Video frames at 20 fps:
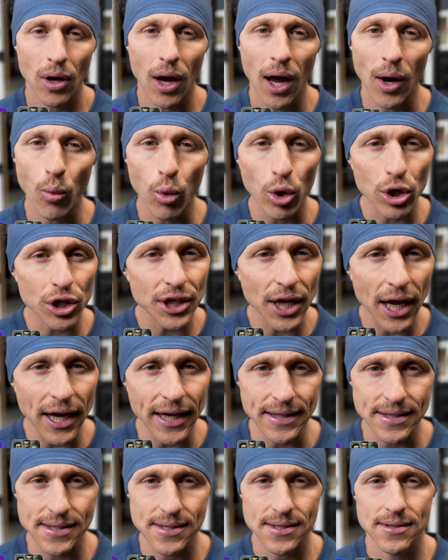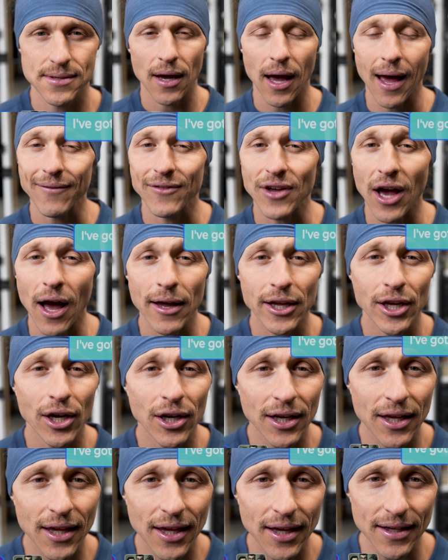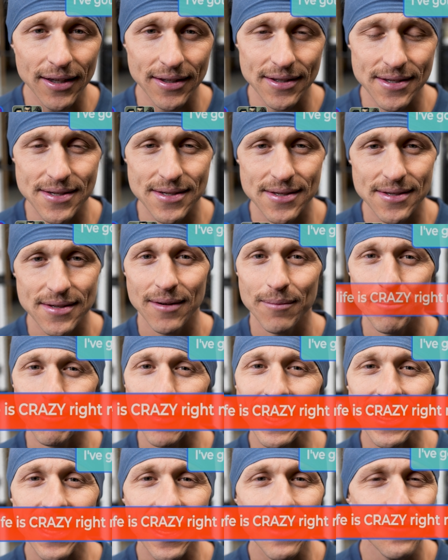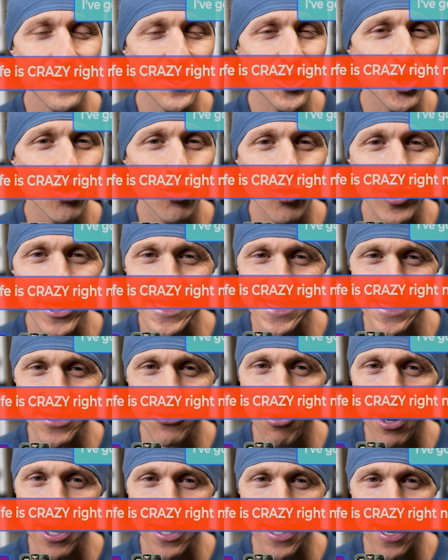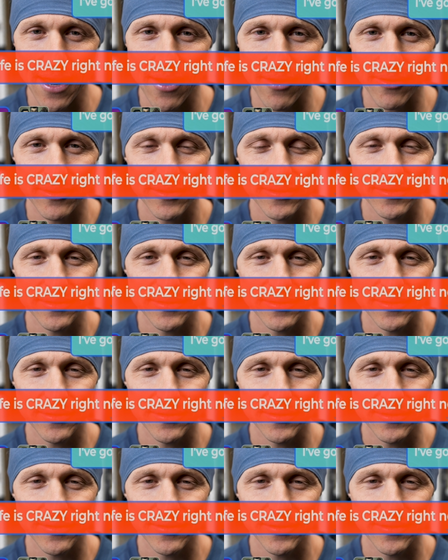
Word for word: I work nights, I've got young kids, my life is crazy right now.